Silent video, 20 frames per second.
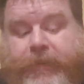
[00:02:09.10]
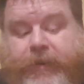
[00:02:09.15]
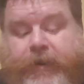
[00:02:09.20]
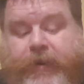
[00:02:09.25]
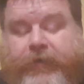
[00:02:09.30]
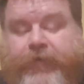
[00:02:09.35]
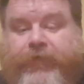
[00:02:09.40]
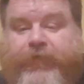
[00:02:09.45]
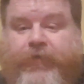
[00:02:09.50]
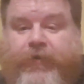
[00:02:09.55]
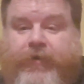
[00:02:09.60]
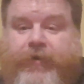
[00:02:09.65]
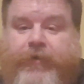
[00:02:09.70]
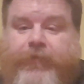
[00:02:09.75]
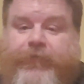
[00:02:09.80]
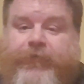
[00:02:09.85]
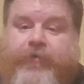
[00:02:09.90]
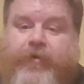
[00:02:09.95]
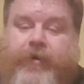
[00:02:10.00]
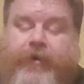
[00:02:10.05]
He decided he
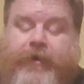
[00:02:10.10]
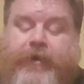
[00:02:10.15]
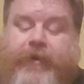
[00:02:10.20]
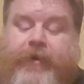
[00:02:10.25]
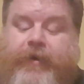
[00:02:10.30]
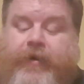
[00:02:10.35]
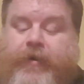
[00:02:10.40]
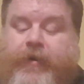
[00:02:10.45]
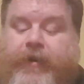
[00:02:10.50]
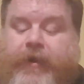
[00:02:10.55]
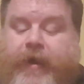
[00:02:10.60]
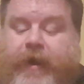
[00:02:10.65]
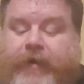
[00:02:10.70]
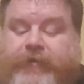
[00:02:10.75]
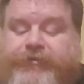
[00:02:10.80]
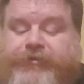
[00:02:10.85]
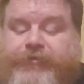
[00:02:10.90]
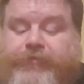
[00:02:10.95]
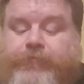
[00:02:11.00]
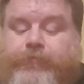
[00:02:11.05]
was going to get in on the
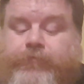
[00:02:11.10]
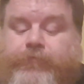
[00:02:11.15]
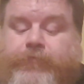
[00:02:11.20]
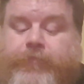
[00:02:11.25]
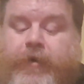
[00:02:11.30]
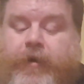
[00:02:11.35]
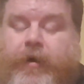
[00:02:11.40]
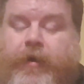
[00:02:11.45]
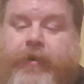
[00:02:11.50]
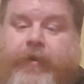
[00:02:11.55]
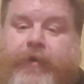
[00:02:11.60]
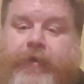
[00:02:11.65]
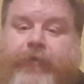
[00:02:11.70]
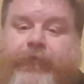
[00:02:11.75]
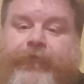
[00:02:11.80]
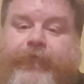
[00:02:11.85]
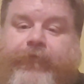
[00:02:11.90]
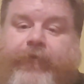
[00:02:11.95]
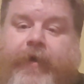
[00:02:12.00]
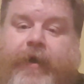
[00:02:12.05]
action on
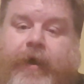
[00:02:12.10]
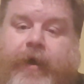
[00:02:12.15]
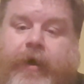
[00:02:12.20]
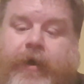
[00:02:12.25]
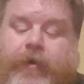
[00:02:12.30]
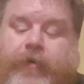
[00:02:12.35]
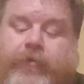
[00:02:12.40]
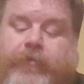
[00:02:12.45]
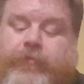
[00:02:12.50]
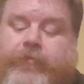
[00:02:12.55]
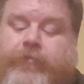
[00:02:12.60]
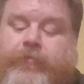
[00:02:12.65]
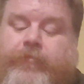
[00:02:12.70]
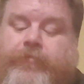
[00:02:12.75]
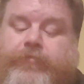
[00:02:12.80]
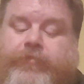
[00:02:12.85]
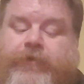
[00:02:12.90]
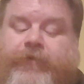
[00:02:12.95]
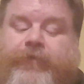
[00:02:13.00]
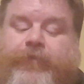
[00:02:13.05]
his
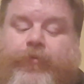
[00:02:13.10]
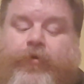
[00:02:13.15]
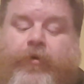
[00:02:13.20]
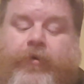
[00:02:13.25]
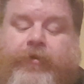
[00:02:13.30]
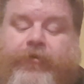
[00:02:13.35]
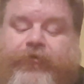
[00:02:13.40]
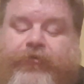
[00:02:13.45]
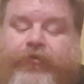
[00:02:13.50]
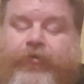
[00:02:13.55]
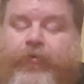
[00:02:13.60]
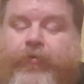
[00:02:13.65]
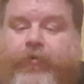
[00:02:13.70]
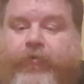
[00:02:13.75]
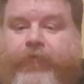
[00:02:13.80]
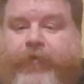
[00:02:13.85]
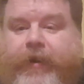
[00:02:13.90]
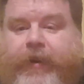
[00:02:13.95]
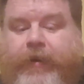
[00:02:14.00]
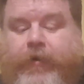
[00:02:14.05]
This Morning show
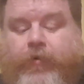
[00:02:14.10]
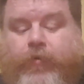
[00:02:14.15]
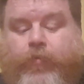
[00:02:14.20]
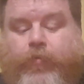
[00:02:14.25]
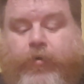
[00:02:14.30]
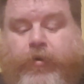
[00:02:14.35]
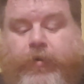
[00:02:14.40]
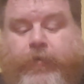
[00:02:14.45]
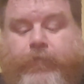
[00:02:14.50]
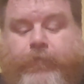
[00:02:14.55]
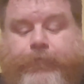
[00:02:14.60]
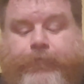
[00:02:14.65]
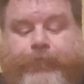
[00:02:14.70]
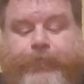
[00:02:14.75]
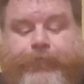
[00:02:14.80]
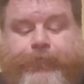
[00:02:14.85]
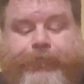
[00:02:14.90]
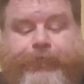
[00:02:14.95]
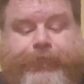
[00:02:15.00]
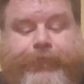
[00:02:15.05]
on Radio 1.
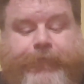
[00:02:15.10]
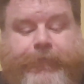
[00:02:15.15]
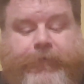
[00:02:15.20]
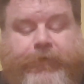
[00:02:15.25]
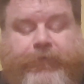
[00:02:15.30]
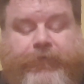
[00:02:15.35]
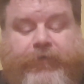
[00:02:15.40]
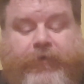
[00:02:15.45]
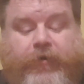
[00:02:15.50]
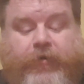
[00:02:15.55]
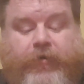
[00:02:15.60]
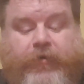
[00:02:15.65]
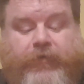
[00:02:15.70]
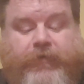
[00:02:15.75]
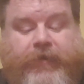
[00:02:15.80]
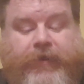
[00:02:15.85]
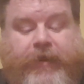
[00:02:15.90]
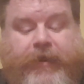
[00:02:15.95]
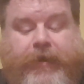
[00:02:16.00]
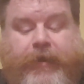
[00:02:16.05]
That's on
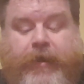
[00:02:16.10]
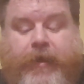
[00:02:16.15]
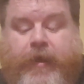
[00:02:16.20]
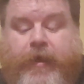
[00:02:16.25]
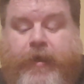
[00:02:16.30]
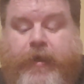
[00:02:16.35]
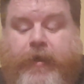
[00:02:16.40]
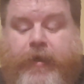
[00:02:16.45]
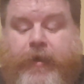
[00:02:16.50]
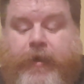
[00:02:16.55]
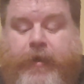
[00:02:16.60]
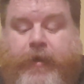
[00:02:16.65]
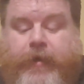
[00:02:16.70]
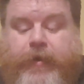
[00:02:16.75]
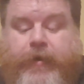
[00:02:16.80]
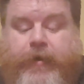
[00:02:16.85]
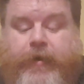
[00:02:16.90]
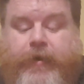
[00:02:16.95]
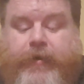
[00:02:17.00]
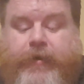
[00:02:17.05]
RTE.
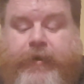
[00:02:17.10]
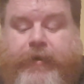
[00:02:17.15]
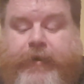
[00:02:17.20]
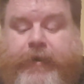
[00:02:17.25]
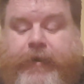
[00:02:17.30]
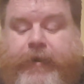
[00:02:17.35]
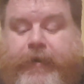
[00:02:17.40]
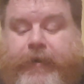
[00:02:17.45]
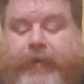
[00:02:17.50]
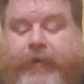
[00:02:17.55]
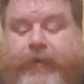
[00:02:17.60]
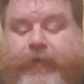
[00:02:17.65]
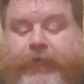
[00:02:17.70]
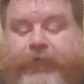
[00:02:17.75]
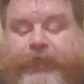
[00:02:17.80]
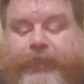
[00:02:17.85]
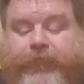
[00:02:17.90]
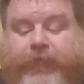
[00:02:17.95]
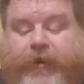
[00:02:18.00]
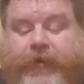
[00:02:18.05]
He
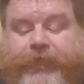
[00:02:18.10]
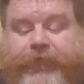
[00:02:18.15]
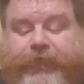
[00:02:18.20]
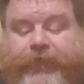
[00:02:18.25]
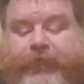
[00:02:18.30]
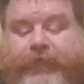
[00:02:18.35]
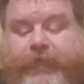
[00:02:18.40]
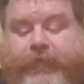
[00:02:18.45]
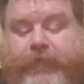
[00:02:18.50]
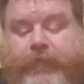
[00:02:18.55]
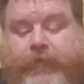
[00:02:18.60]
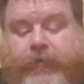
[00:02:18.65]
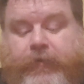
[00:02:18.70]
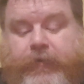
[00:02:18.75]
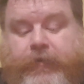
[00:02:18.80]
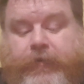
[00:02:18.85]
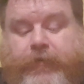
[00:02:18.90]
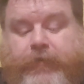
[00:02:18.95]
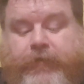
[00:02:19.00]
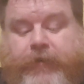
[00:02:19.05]
expressed
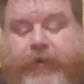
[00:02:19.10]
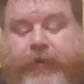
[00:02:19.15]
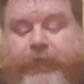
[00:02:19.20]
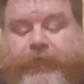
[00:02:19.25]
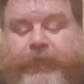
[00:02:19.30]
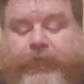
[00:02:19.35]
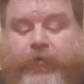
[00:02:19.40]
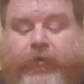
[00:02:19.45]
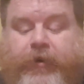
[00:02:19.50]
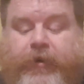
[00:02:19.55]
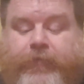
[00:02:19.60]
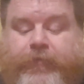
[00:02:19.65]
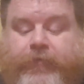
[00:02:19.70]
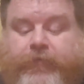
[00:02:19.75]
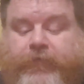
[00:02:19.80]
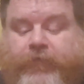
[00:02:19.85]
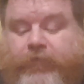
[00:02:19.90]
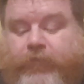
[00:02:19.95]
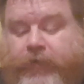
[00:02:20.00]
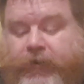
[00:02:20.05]
that he was worried
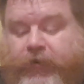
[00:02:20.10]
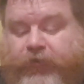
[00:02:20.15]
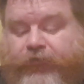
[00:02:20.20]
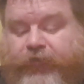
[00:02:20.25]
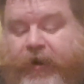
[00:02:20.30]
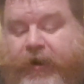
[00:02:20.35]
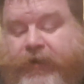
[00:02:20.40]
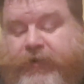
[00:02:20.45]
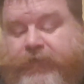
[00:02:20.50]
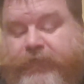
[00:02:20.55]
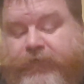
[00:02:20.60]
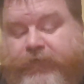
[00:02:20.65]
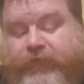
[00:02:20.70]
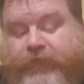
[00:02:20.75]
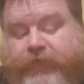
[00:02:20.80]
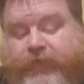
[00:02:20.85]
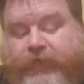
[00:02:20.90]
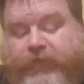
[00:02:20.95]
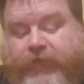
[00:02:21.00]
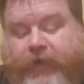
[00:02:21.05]
about the Swedish
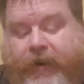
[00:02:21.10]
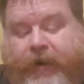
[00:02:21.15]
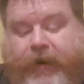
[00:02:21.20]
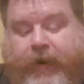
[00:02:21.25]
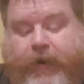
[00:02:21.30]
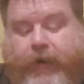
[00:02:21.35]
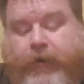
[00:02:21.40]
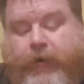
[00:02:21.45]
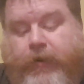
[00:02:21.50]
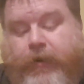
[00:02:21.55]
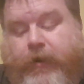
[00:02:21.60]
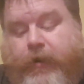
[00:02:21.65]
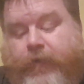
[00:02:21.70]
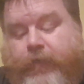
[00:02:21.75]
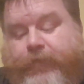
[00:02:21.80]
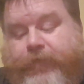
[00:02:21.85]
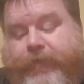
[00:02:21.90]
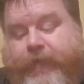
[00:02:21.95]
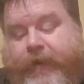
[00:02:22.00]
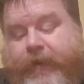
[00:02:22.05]
activist saying
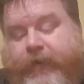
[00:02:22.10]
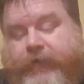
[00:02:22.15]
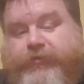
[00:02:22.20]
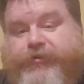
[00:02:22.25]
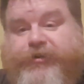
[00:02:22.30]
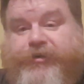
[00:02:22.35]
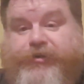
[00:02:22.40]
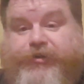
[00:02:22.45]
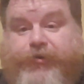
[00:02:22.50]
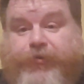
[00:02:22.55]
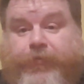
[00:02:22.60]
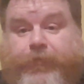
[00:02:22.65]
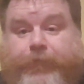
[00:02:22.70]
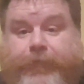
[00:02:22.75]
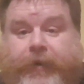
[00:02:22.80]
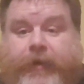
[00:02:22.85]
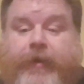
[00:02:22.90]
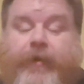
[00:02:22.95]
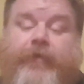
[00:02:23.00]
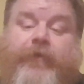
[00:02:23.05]
that she shouldn't
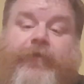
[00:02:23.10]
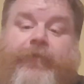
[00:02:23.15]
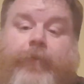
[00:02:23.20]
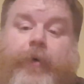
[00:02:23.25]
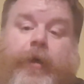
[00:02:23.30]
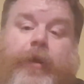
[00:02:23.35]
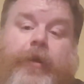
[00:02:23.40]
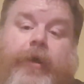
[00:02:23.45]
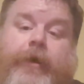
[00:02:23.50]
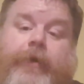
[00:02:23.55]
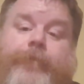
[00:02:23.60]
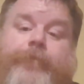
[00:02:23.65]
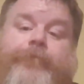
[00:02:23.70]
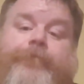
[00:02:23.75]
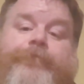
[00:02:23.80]
be in the spotlight.